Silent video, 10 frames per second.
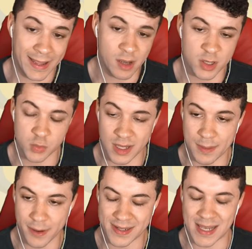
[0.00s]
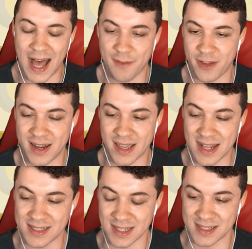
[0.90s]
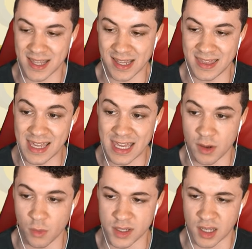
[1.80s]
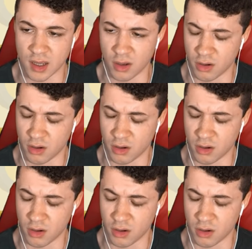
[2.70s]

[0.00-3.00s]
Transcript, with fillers: I almost wanted to bring Toph in against this thing, thinking it was a...